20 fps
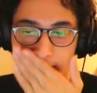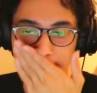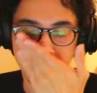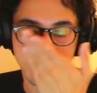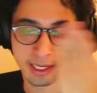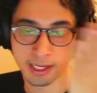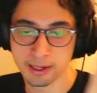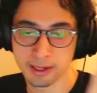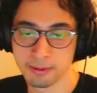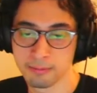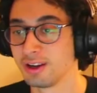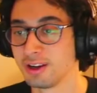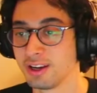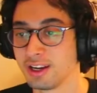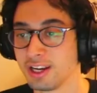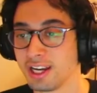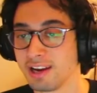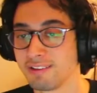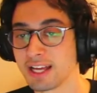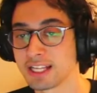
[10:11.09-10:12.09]

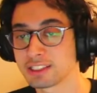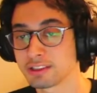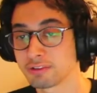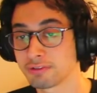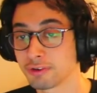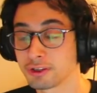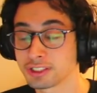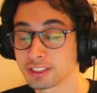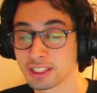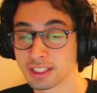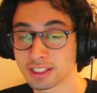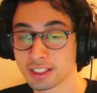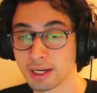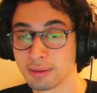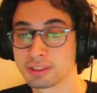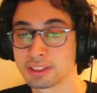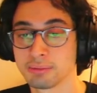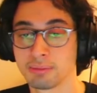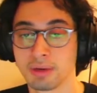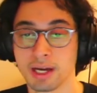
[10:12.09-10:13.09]
If that's the first thing that comes
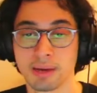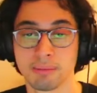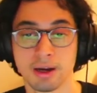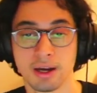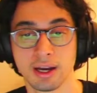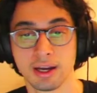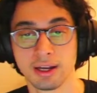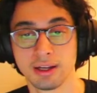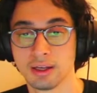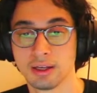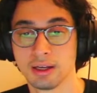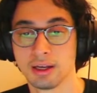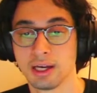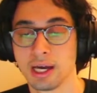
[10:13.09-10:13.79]
to my mind,